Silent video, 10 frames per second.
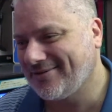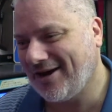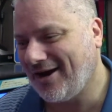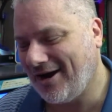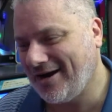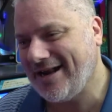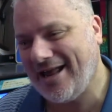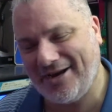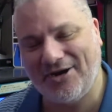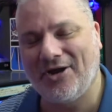I
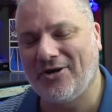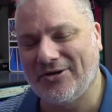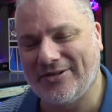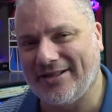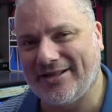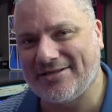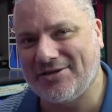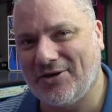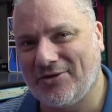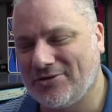now know that there's
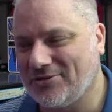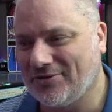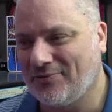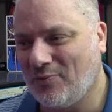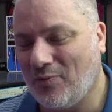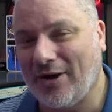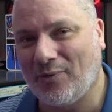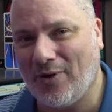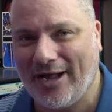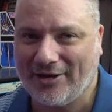no sort of
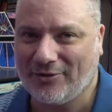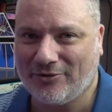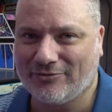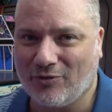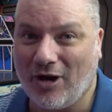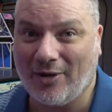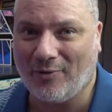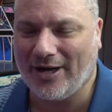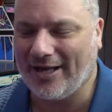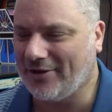one way or right
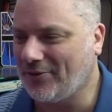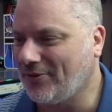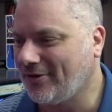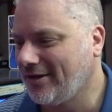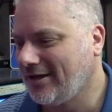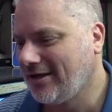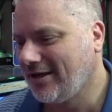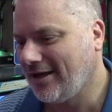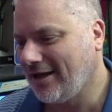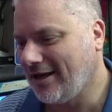way, or
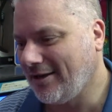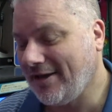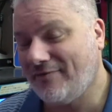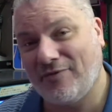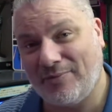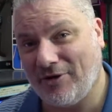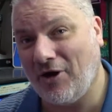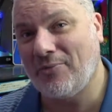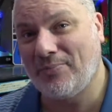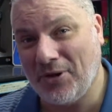even from your
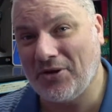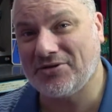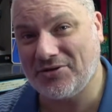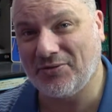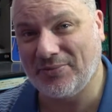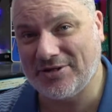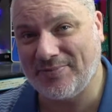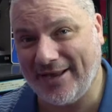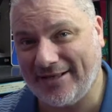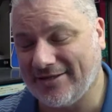own personal
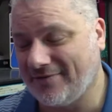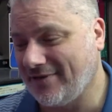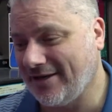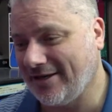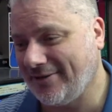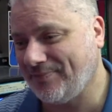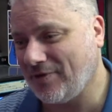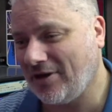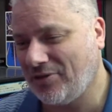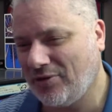perspective, you know.
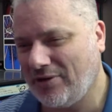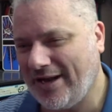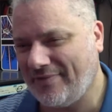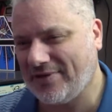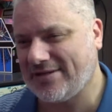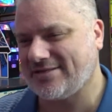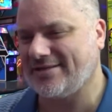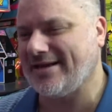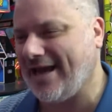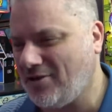I thought I'd have this
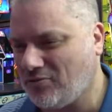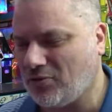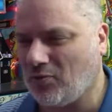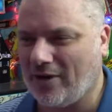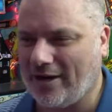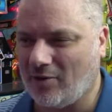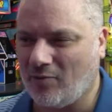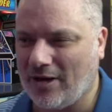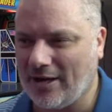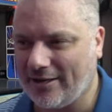nailed quite a
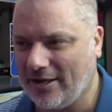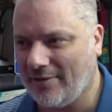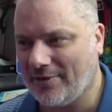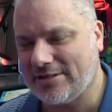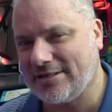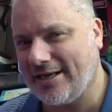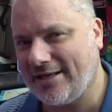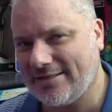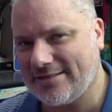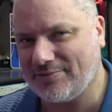while ago, but it's
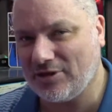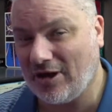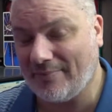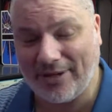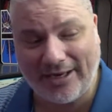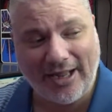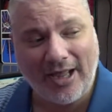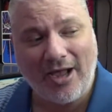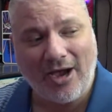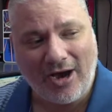taken some time. But
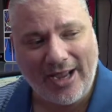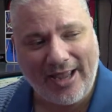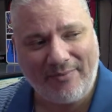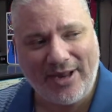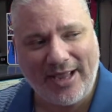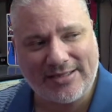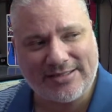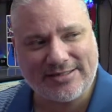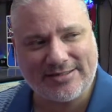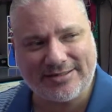I am now
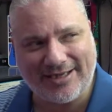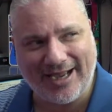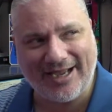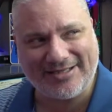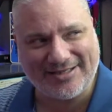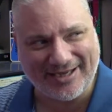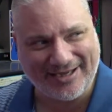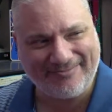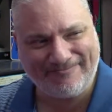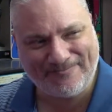
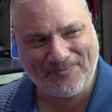starting,